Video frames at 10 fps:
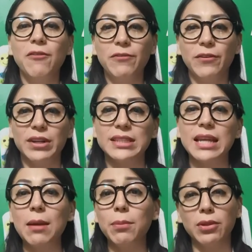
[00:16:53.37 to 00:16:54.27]
For
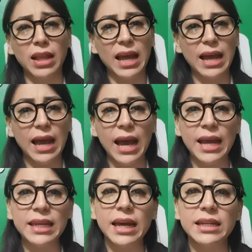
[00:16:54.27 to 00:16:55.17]
example,
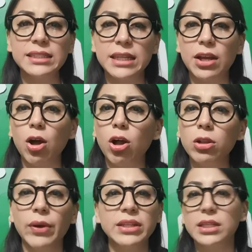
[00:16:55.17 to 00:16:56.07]
I can say
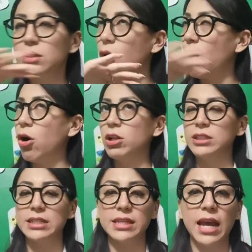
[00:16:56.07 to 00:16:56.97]
always is all
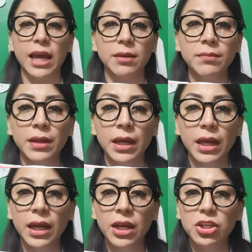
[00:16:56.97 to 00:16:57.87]
the time.
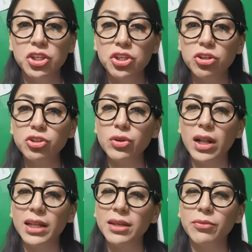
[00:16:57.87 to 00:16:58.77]

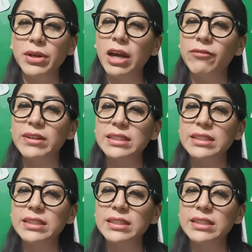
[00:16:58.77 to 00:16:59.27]
Usually, we have a